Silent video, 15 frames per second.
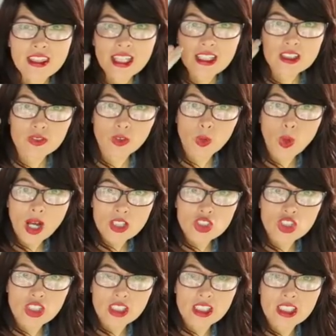And thanks for
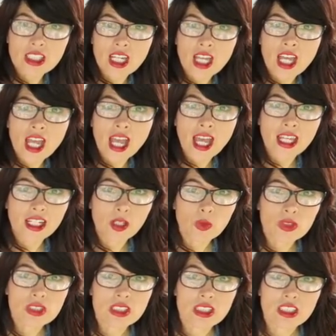watching, and I
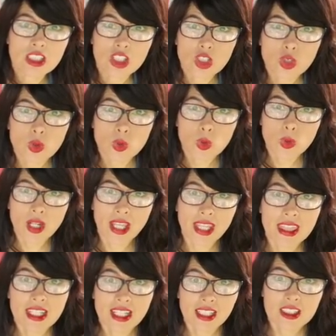will see you
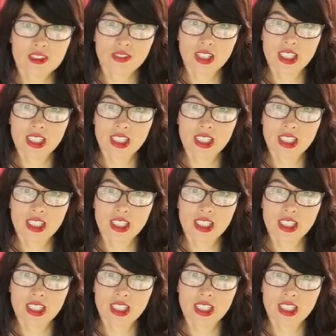in the next